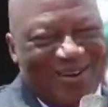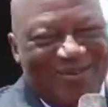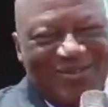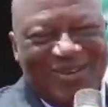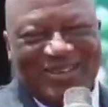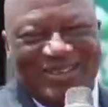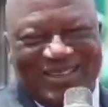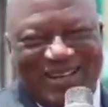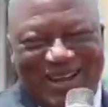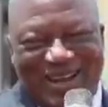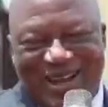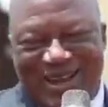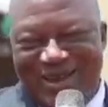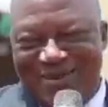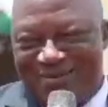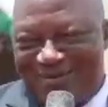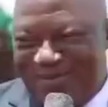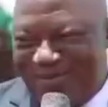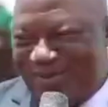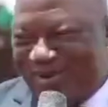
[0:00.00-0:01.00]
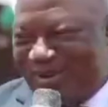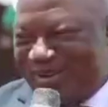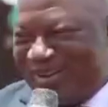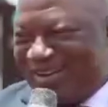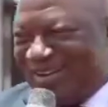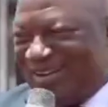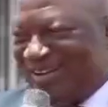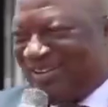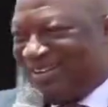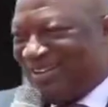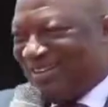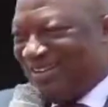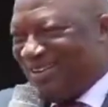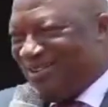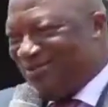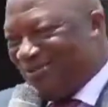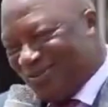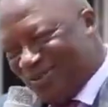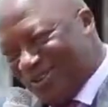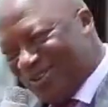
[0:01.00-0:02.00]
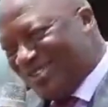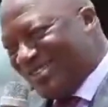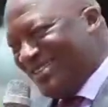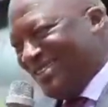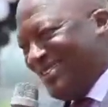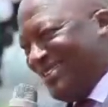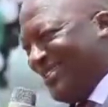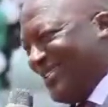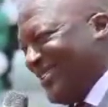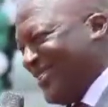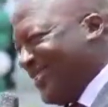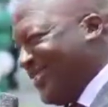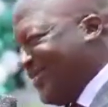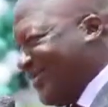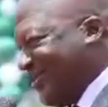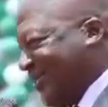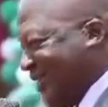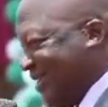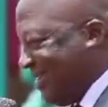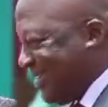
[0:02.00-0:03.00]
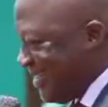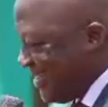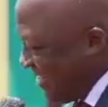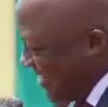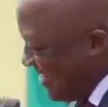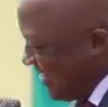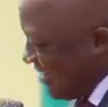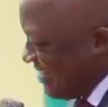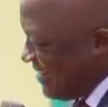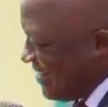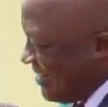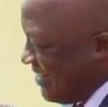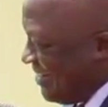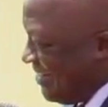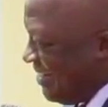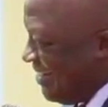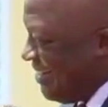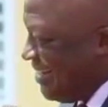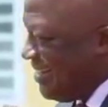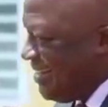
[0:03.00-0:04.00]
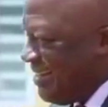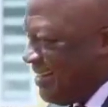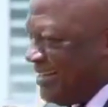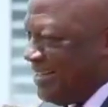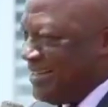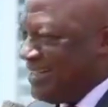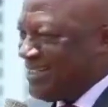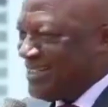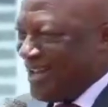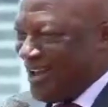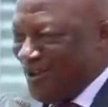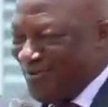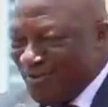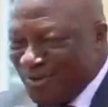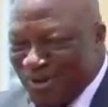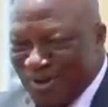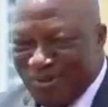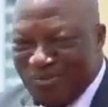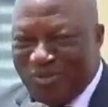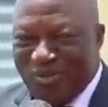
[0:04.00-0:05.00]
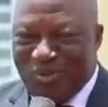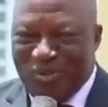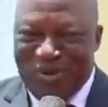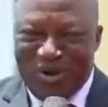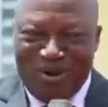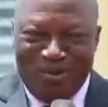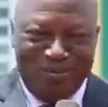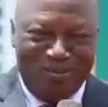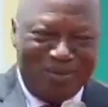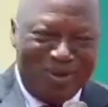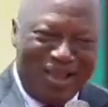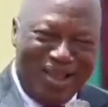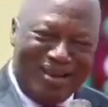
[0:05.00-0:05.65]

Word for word: Every time the First Lady of the State is having a program,